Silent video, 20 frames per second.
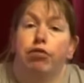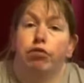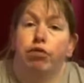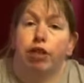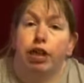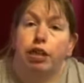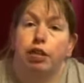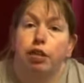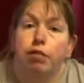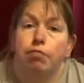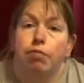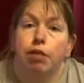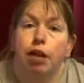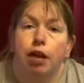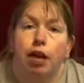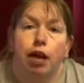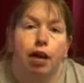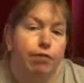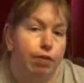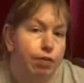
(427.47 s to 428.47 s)

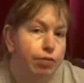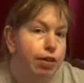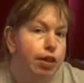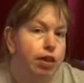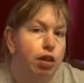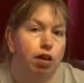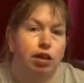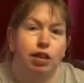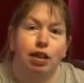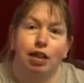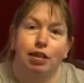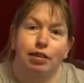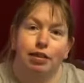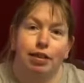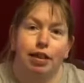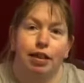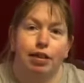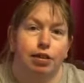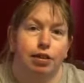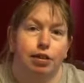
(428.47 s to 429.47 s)
I think we started it at
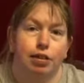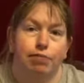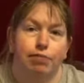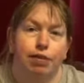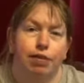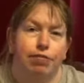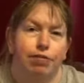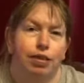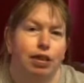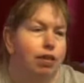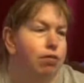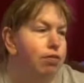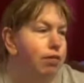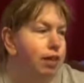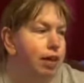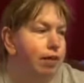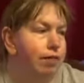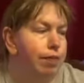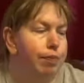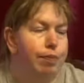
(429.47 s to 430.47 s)
£6.50 or
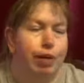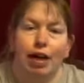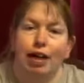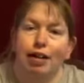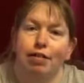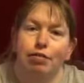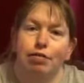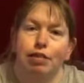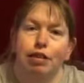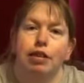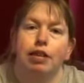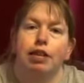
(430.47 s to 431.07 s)
£7, and